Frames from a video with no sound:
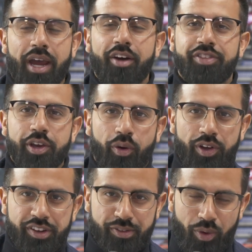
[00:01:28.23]
Now, if the
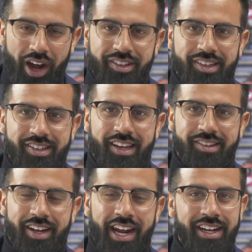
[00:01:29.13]
Oilers want success
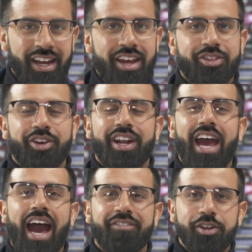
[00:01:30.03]
tonight, they're going to
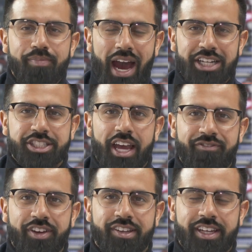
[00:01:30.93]
have to match
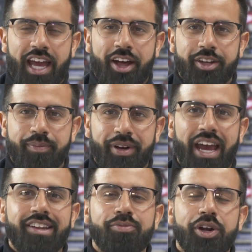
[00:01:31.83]
that physicality. But
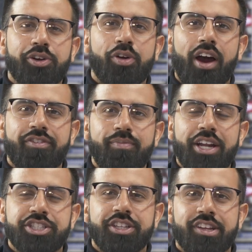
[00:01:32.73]
as Woodcroft
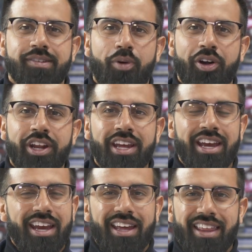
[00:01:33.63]
mentioned this morning,
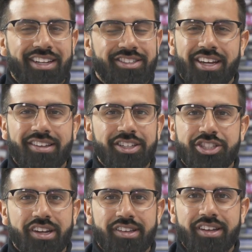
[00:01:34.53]
that doesn't
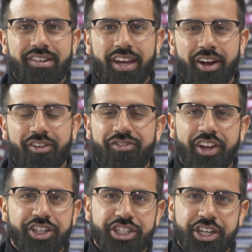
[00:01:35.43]
just entail
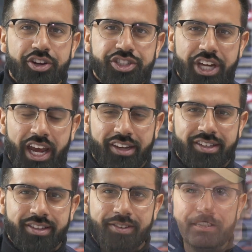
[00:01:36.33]
finishing your checks.